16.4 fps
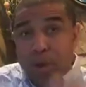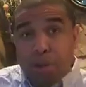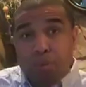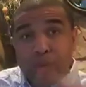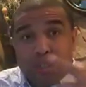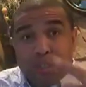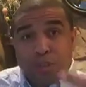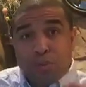
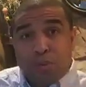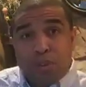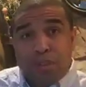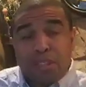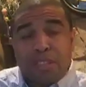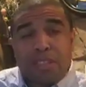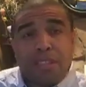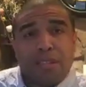what you
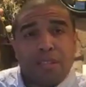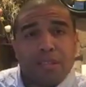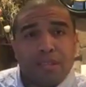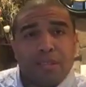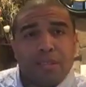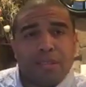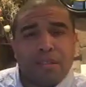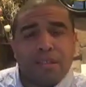want
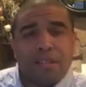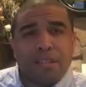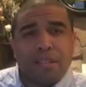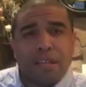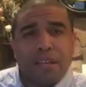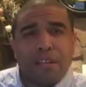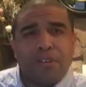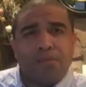to see
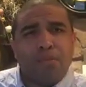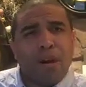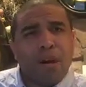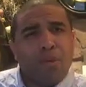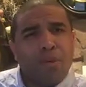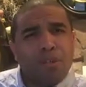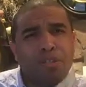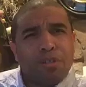continue. But I
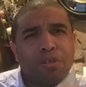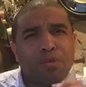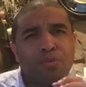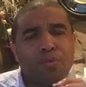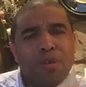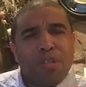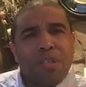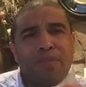want you to
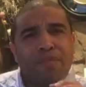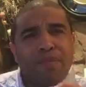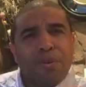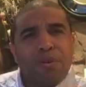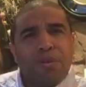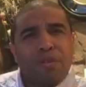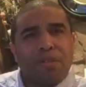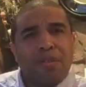really
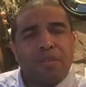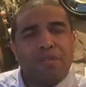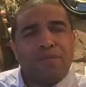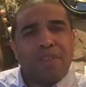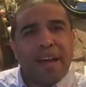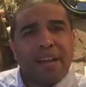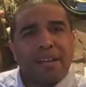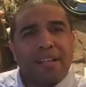focus on the
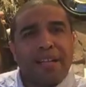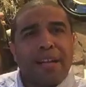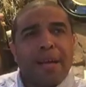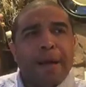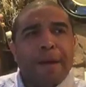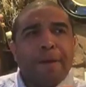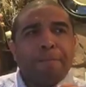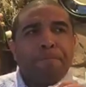fact that
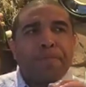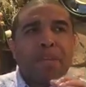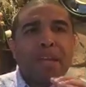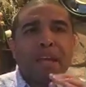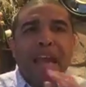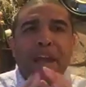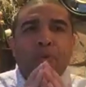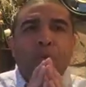
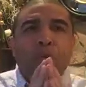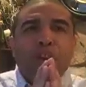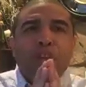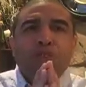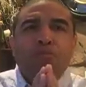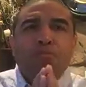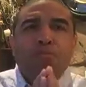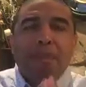what
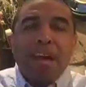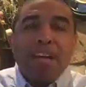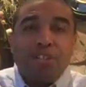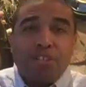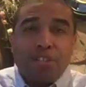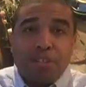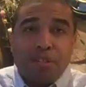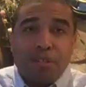you
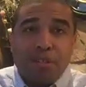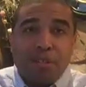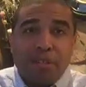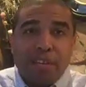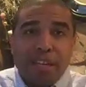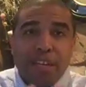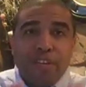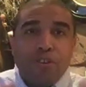measure
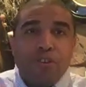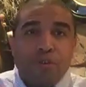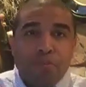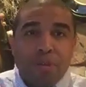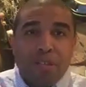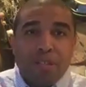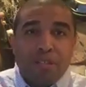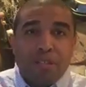in your
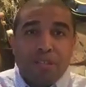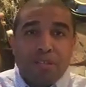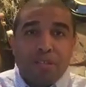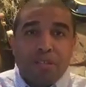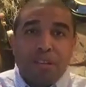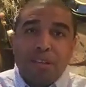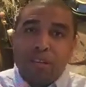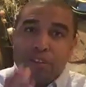business,
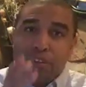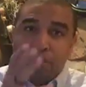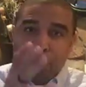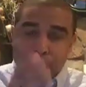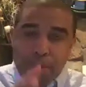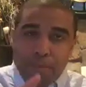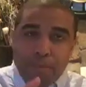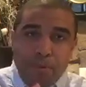your
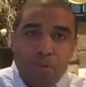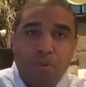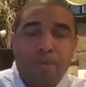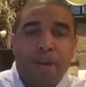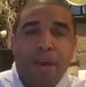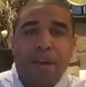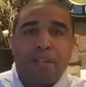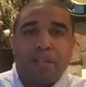people will
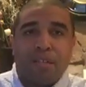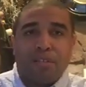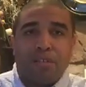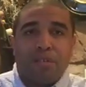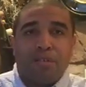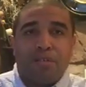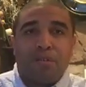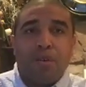pay
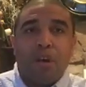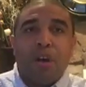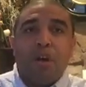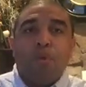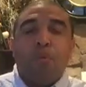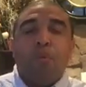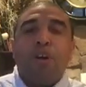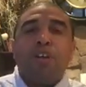attention to.
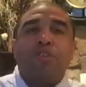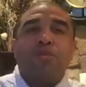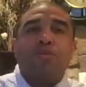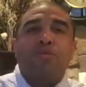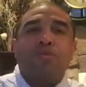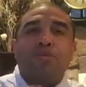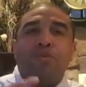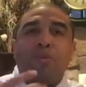What you
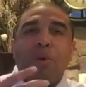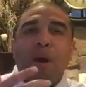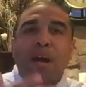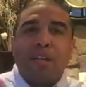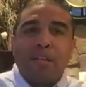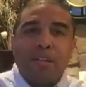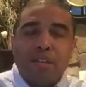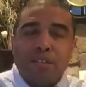do
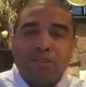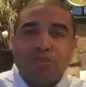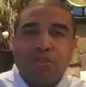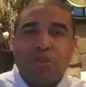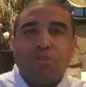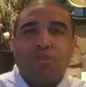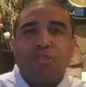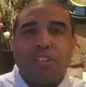quality
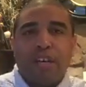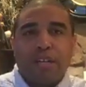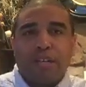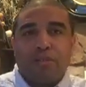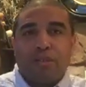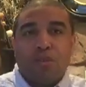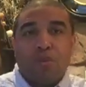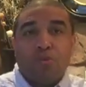control
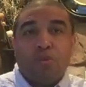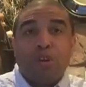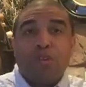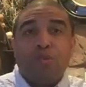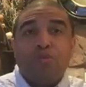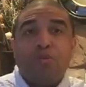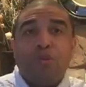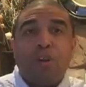checks on, what
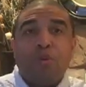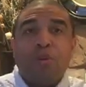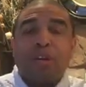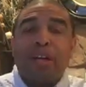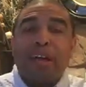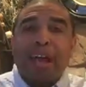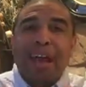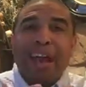you go
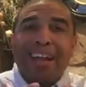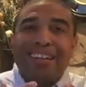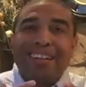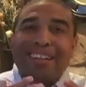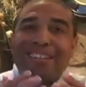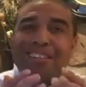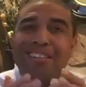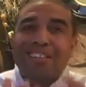in and
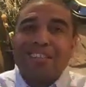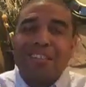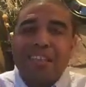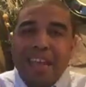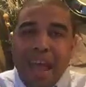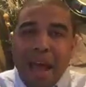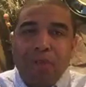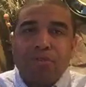
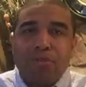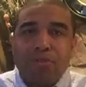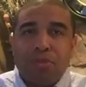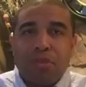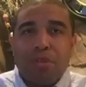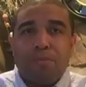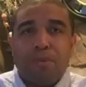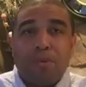counsel
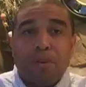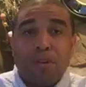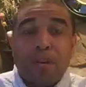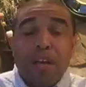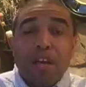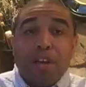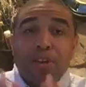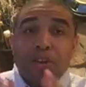them on,
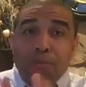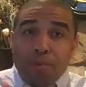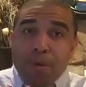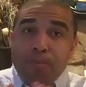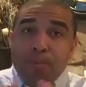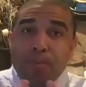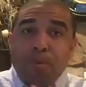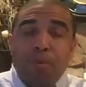your
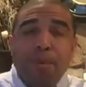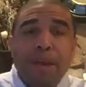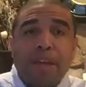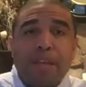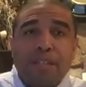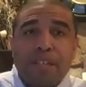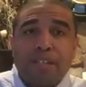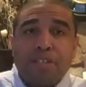people will pay
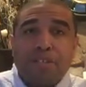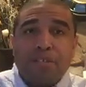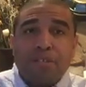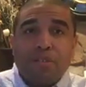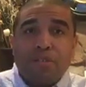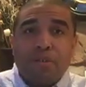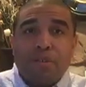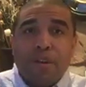attention
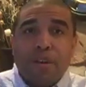to,